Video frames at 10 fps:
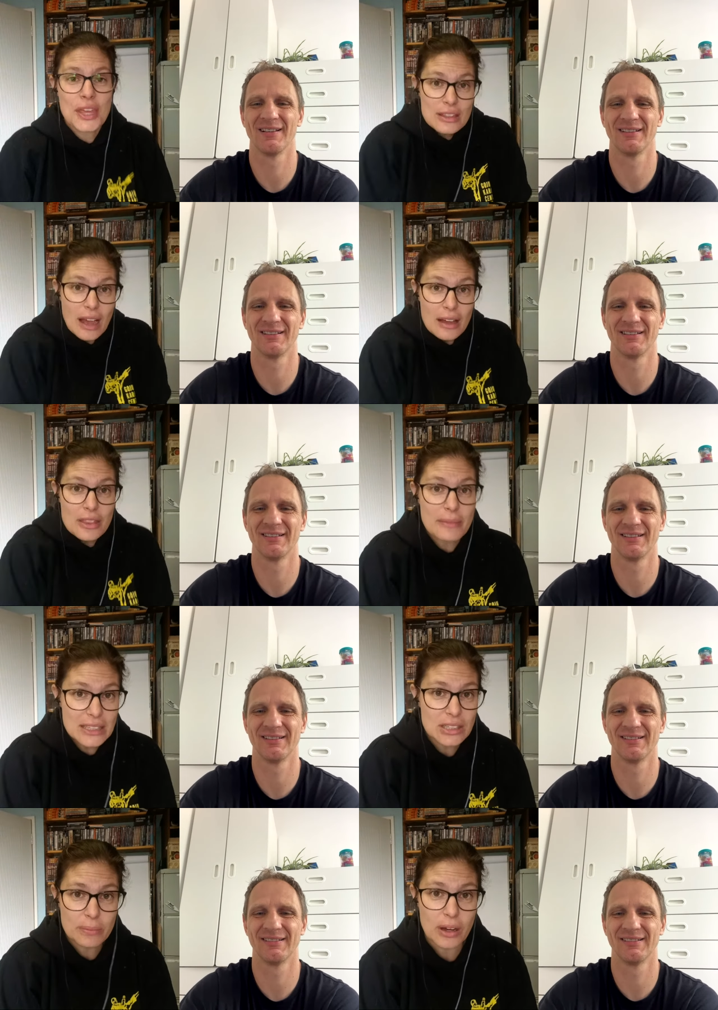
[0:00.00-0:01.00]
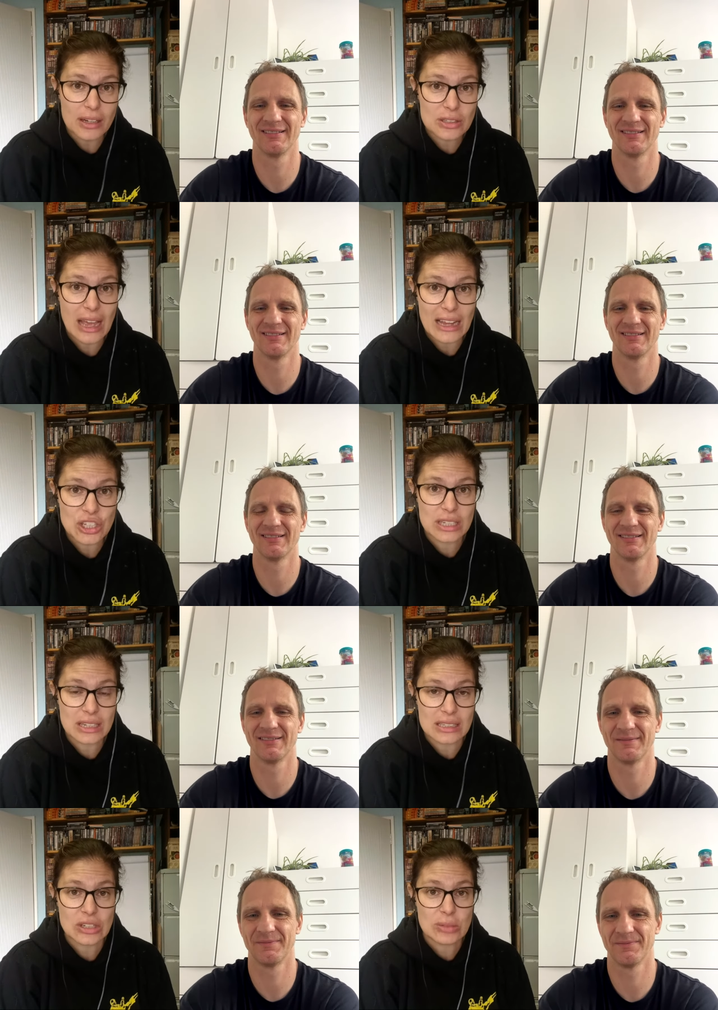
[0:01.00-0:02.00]
Speaker 1: yeah, the mental part actually
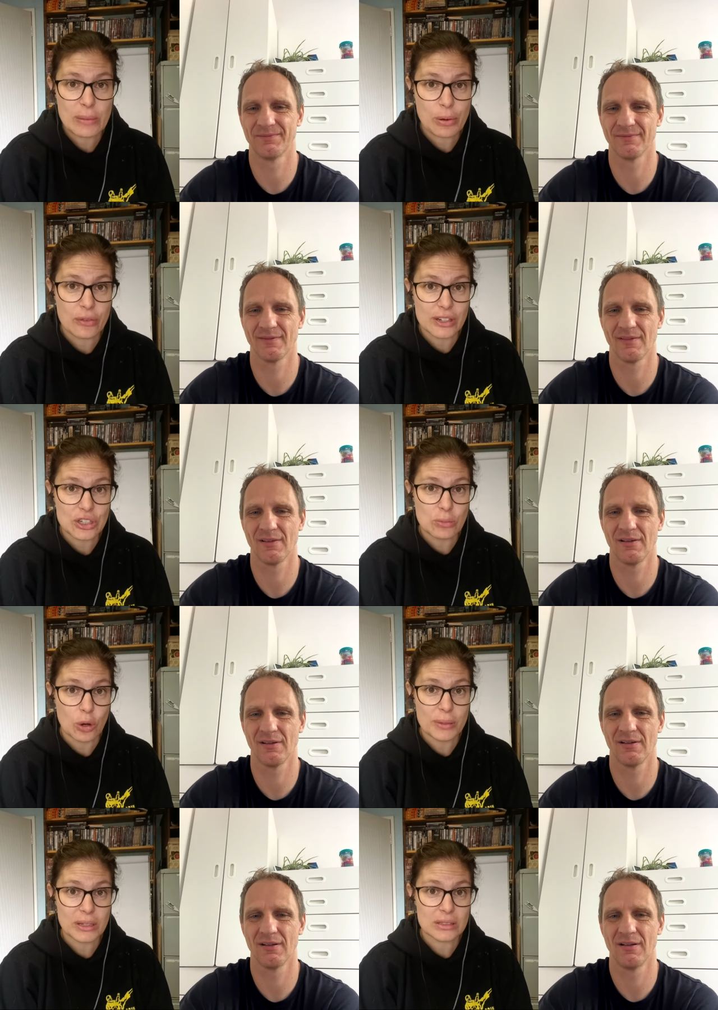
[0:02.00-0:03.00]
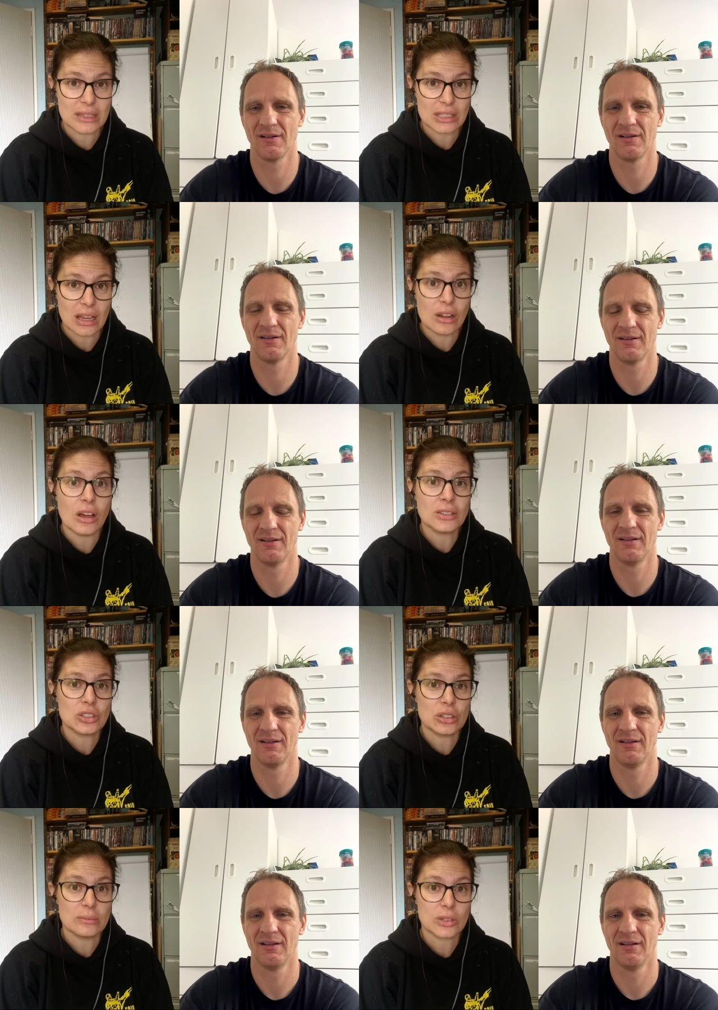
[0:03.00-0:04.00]
does need to be privileged more because that's our long
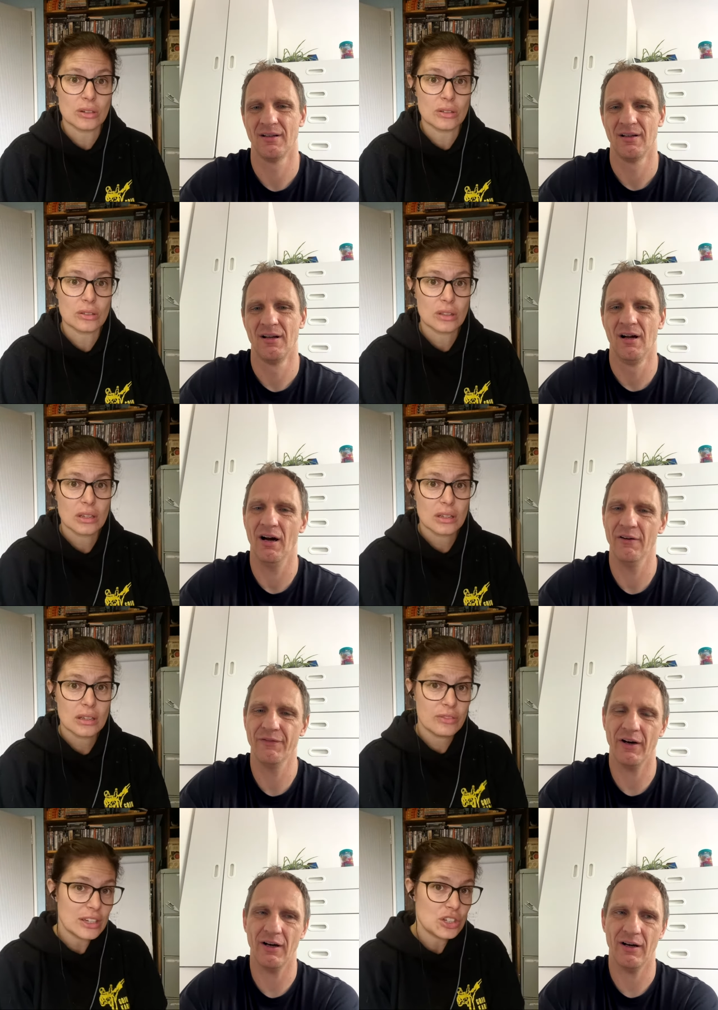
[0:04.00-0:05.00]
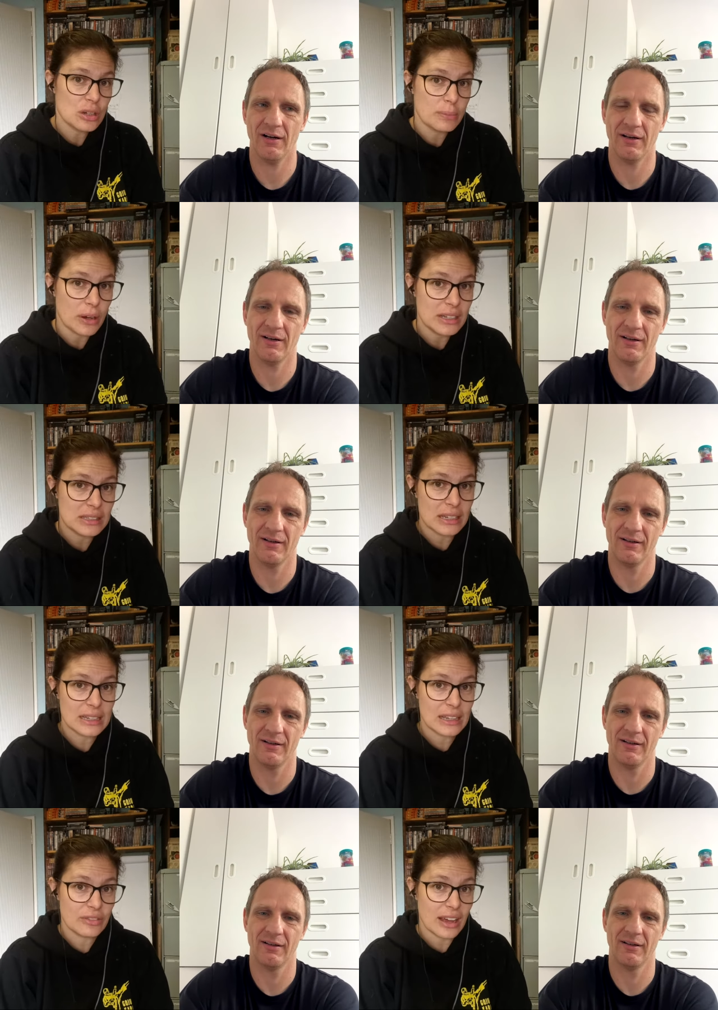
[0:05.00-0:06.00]
term growth. I, Eventually, your body's going to
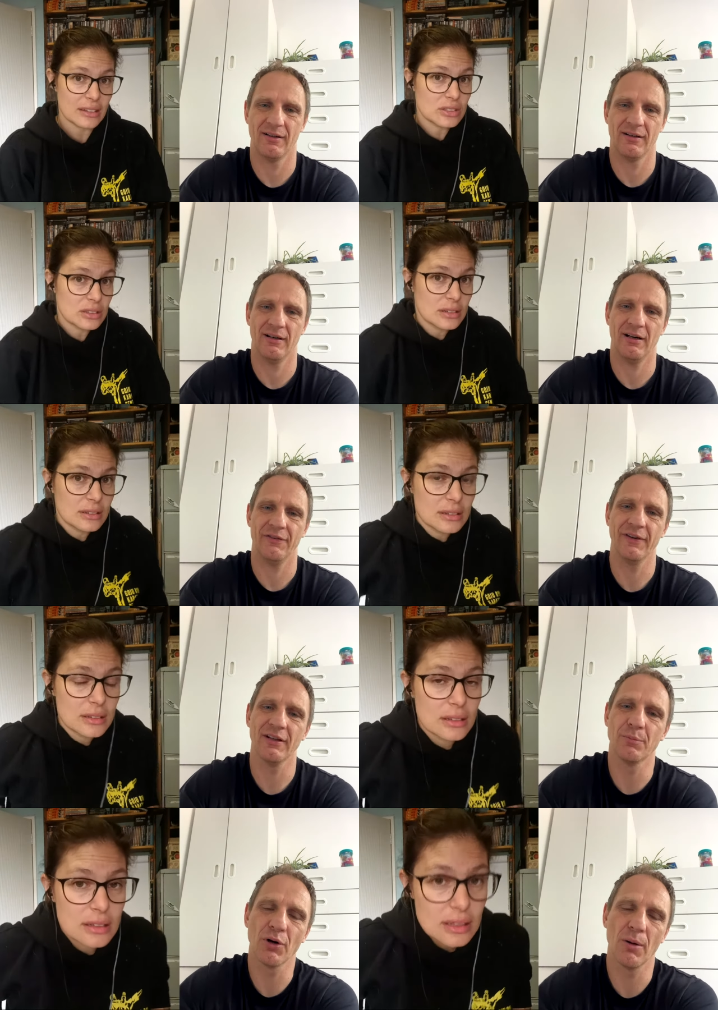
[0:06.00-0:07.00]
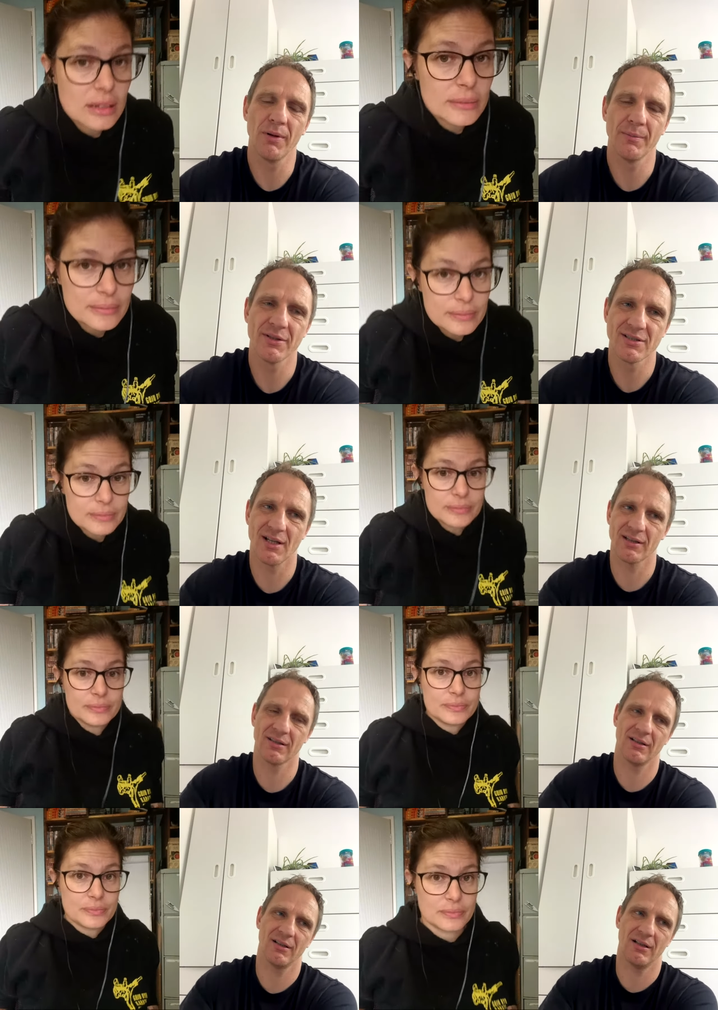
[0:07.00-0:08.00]
give
Speaker 2: out. I think the problem that
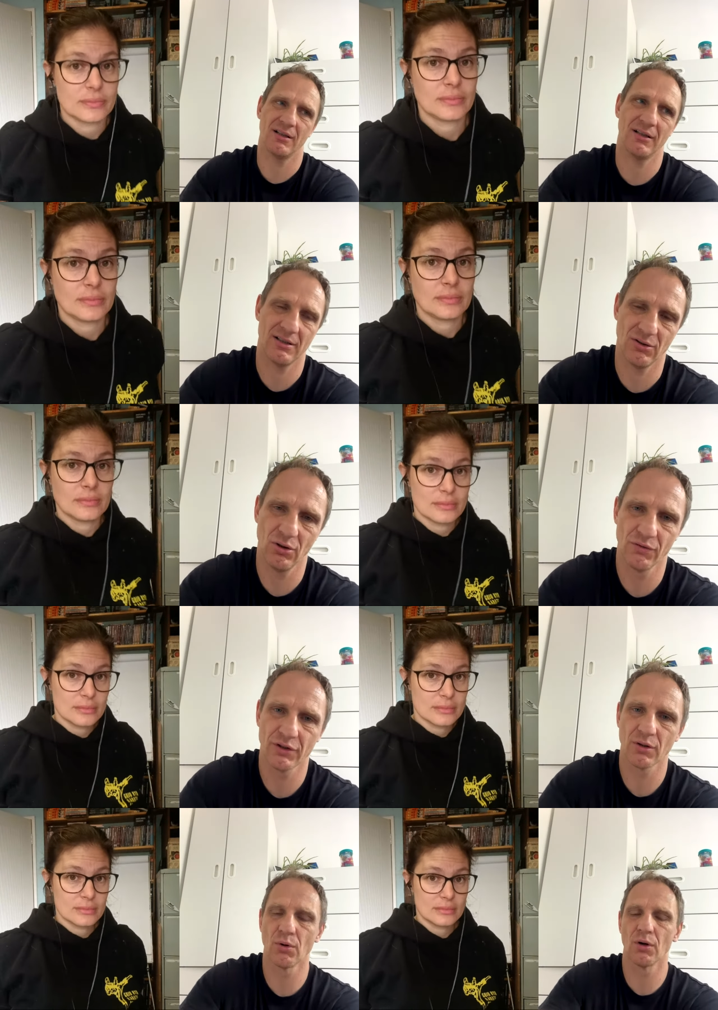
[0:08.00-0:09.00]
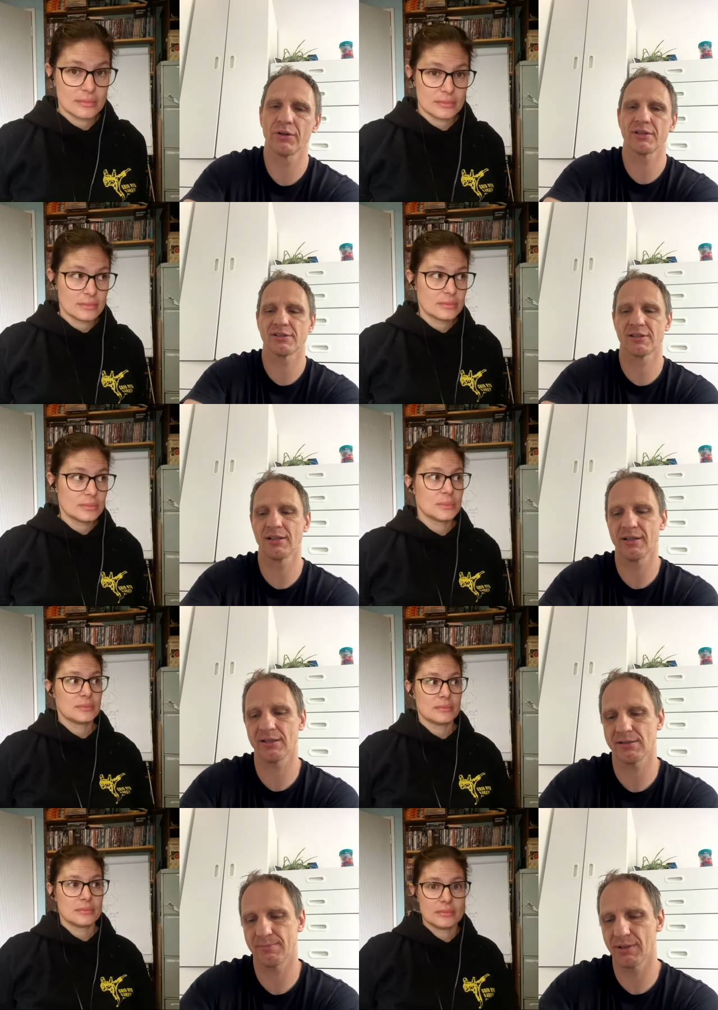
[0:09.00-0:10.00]
uh, all over the world it's still that
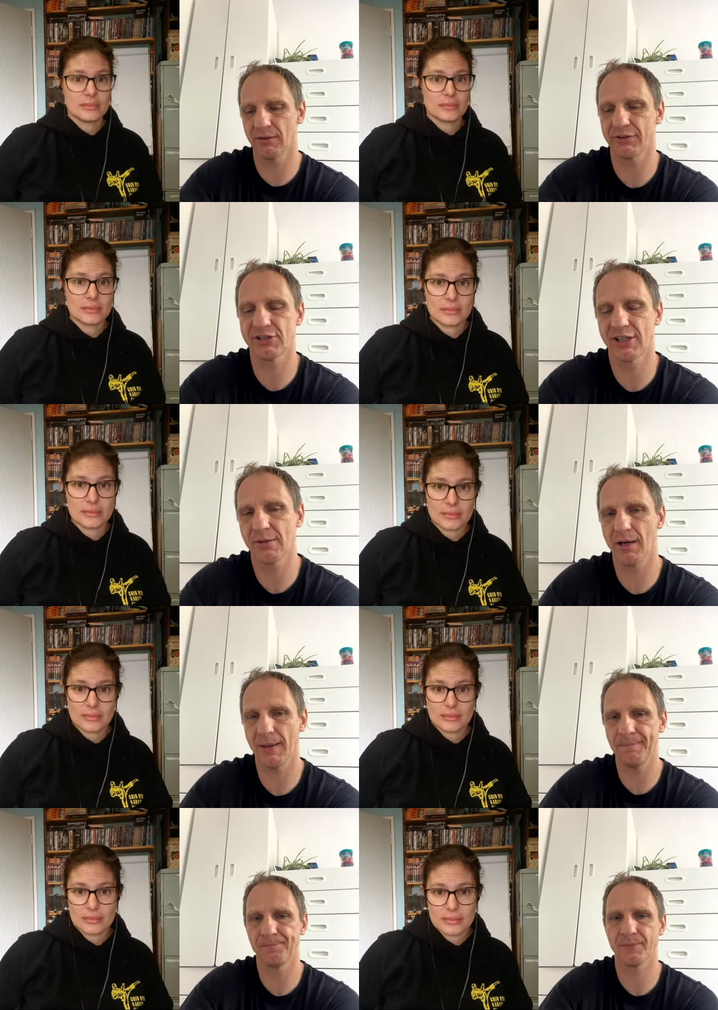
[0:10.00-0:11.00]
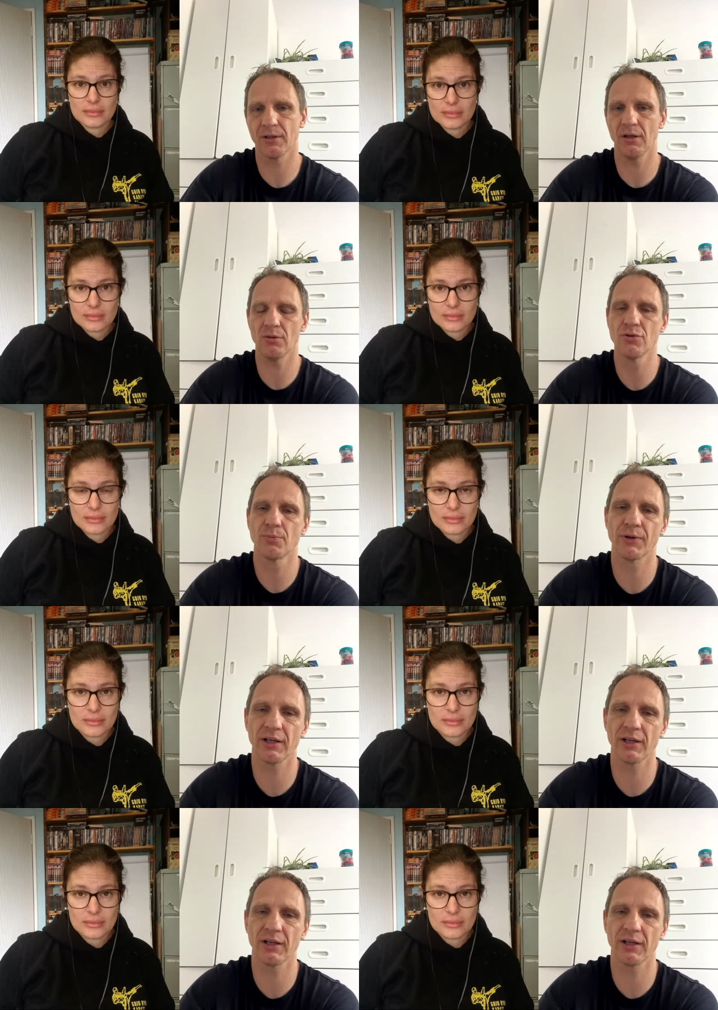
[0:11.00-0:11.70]
bit of a stigma you know you break